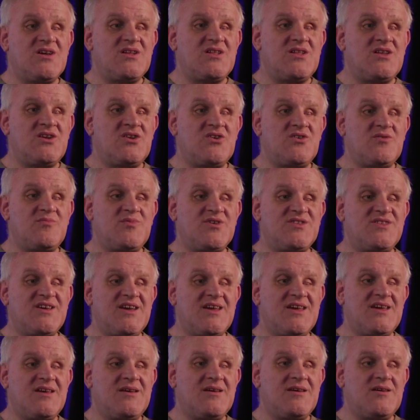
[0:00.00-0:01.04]
but
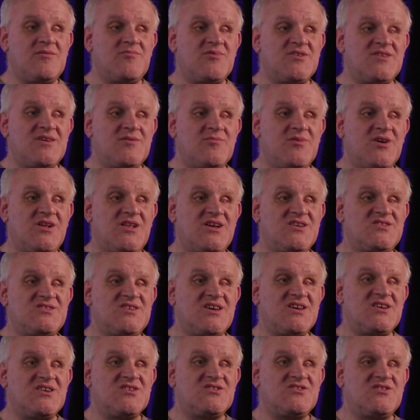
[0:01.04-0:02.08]
when they realized
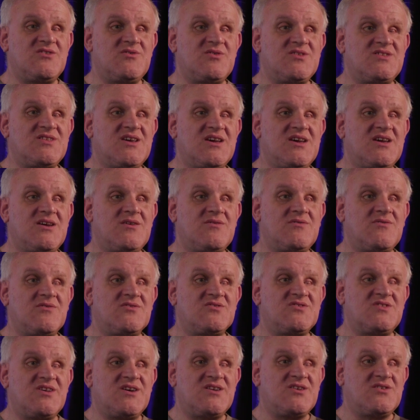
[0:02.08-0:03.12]
I could do it, they of
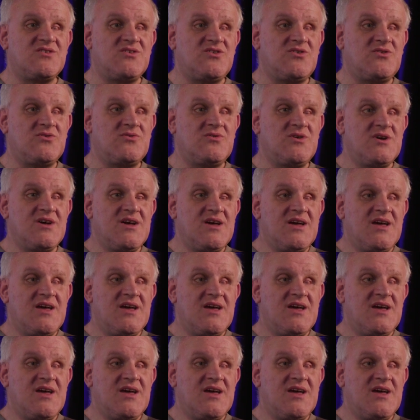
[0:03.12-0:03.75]
course let it go.